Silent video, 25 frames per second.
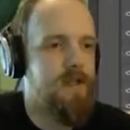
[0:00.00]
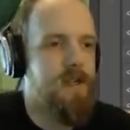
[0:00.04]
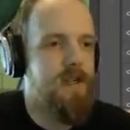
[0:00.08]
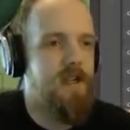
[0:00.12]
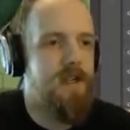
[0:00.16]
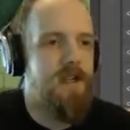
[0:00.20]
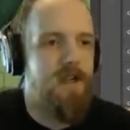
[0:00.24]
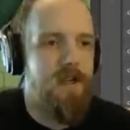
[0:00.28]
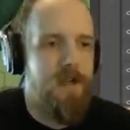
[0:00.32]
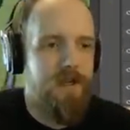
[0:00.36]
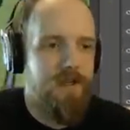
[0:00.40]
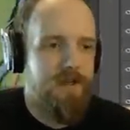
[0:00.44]

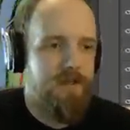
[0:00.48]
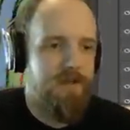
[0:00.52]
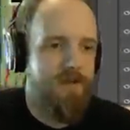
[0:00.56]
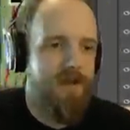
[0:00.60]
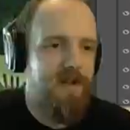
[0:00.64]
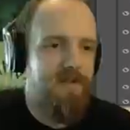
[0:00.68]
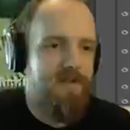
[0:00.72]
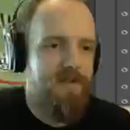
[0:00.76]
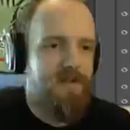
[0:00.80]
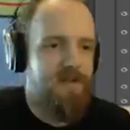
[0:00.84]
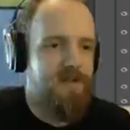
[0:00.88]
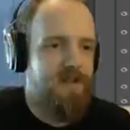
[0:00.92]
like
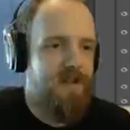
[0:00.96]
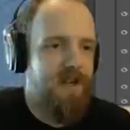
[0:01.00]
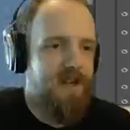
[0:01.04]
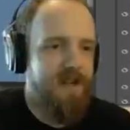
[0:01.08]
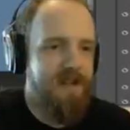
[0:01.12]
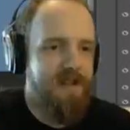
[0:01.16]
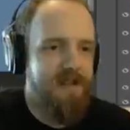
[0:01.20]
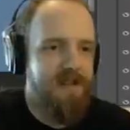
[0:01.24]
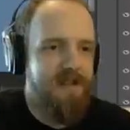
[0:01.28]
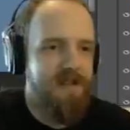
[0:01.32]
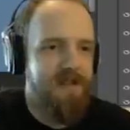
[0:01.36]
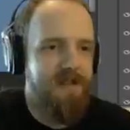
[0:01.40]
Raven's
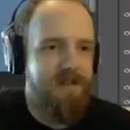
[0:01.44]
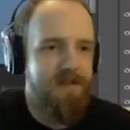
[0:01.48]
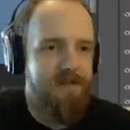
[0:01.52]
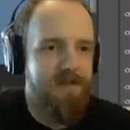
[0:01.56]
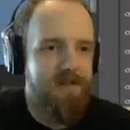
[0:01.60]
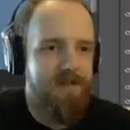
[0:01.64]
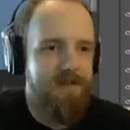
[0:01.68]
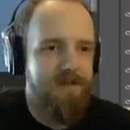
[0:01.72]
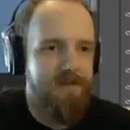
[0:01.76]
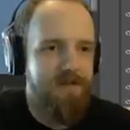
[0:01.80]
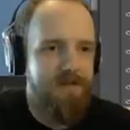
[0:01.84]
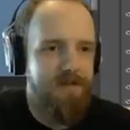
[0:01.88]
Landing
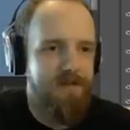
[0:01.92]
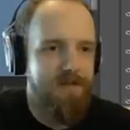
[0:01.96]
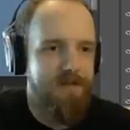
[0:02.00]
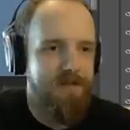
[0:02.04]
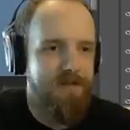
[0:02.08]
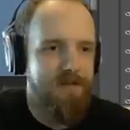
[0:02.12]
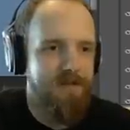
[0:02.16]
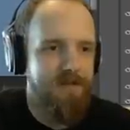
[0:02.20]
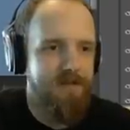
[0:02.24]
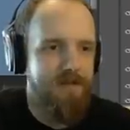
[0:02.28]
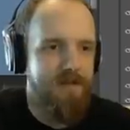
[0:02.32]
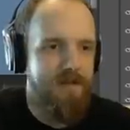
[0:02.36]

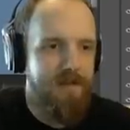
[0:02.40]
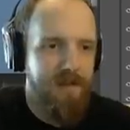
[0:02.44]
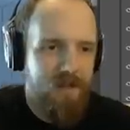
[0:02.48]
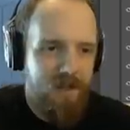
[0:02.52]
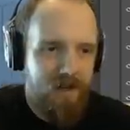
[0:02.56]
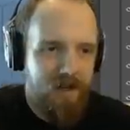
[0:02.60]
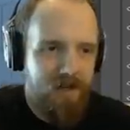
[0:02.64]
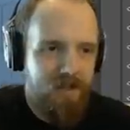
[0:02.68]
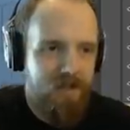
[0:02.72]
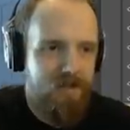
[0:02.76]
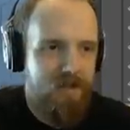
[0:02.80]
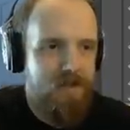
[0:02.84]

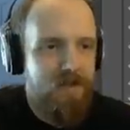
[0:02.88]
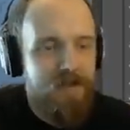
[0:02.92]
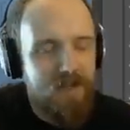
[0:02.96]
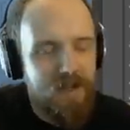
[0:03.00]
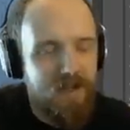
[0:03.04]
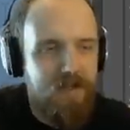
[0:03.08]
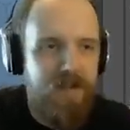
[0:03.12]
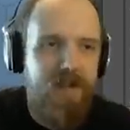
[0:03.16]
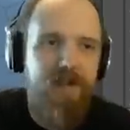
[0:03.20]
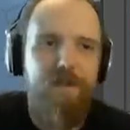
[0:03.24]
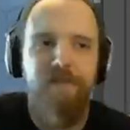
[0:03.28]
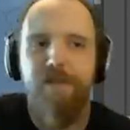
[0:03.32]
there,
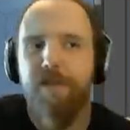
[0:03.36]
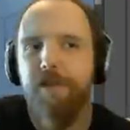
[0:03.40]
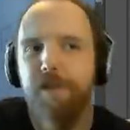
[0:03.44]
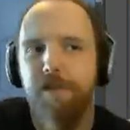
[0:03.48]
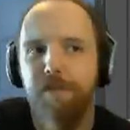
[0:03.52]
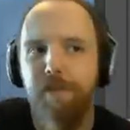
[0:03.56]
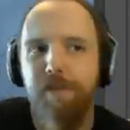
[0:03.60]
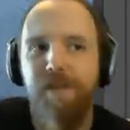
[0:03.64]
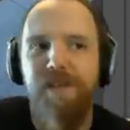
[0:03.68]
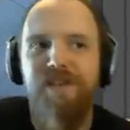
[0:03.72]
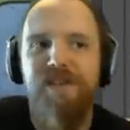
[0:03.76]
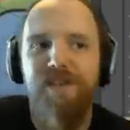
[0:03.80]
that has a
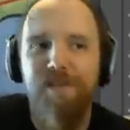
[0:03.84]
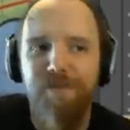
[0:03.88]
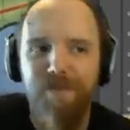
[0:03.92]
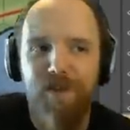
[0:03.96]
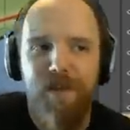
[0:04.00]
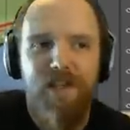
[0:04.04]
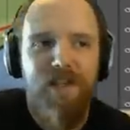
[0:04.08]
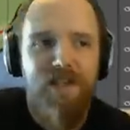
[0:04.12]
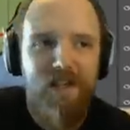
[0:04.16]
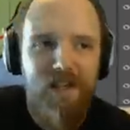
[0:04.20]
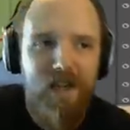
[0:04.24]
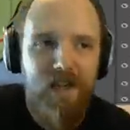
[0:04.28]

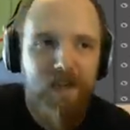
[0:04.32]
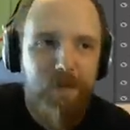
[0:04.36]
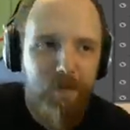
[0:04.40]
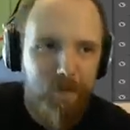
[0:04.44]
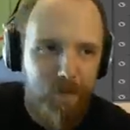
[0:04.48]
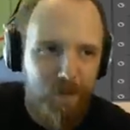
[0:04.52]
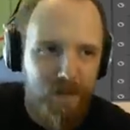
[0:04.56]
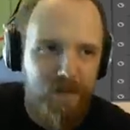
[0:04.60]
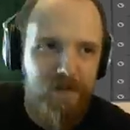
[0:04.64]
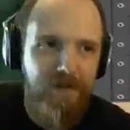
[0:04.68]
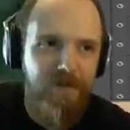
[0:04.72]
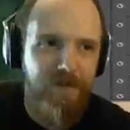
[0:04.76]
specific name
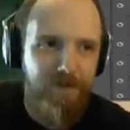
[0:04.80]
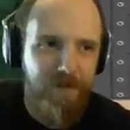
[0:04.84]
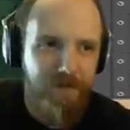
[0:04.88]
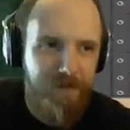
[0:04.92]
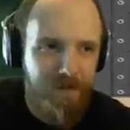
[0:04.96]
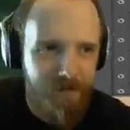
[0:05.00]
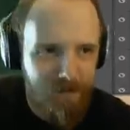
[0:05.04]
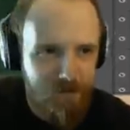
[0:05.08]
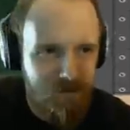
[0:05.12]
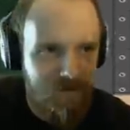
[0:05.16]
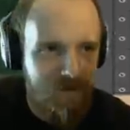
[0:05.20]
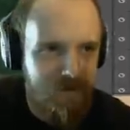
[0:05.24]
because of
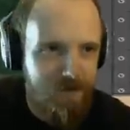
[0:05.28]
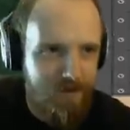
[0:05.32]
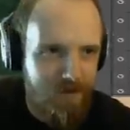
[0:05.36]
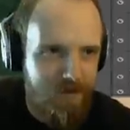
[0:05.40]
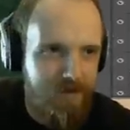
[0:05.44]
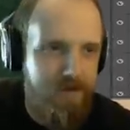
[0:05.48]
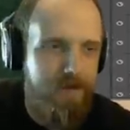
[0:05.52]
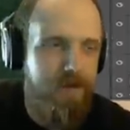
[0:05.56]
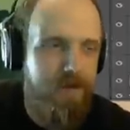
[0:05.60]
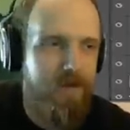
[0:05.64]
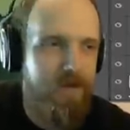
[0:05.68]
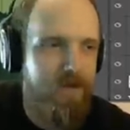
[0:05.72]
a,
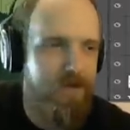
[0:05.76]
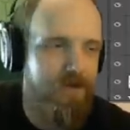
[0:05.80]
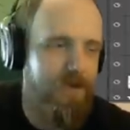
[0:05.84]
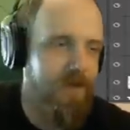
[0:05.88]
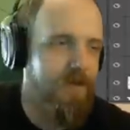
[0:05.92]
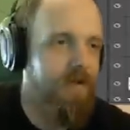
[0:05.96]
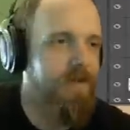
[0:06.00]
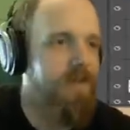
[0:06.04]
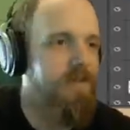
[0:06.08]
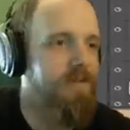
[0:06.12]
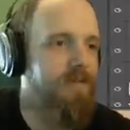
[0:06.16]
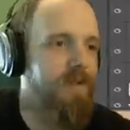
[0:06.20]
a
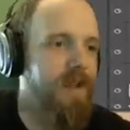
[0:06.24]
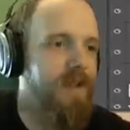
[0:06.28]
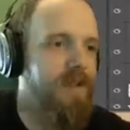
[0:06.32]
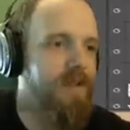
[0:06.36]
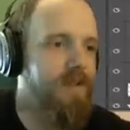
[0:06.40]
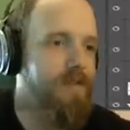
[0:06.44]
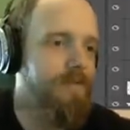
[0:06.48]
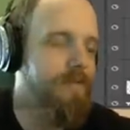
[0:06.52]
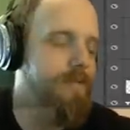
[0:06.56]
certain event.